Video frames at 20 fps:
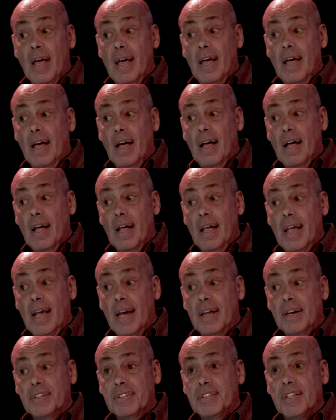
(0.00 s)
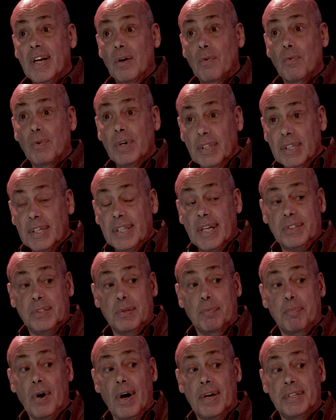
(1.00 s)
Uh, and it's not really that
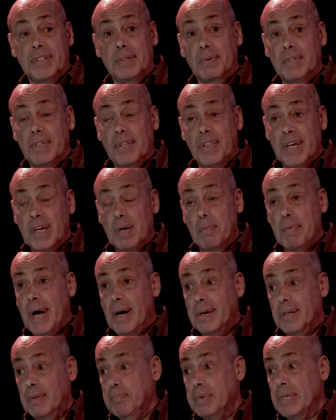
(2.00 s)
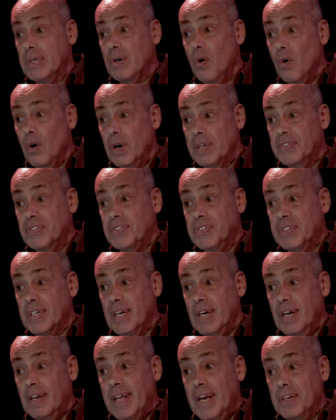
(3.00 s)
surprising when you think about it because
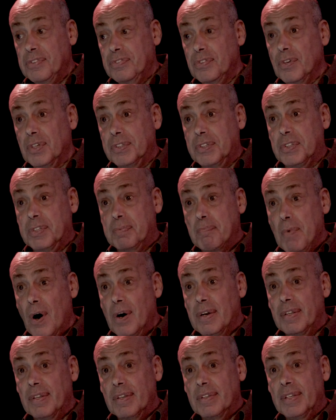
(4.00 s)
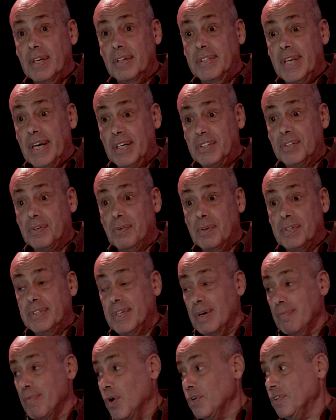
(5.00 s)
uh, astronauts are smart, they're dexterous,
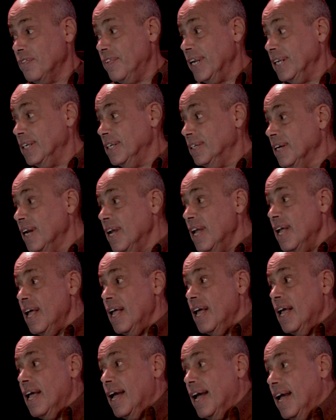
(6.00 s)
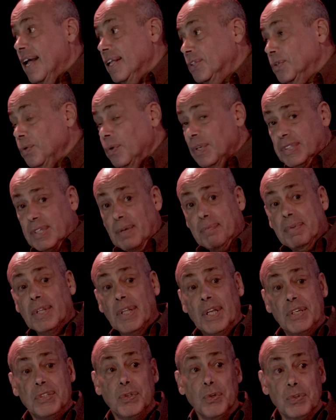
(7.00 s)
they're motivated, and doing something
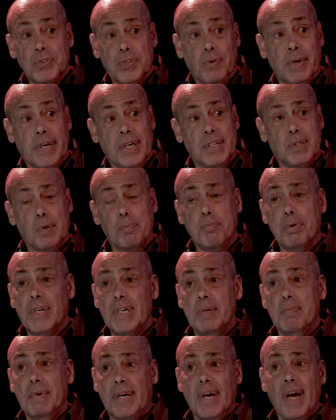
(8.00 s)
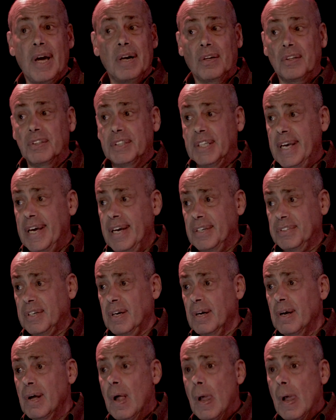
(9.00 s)
like suturing is a pretty mechanical task.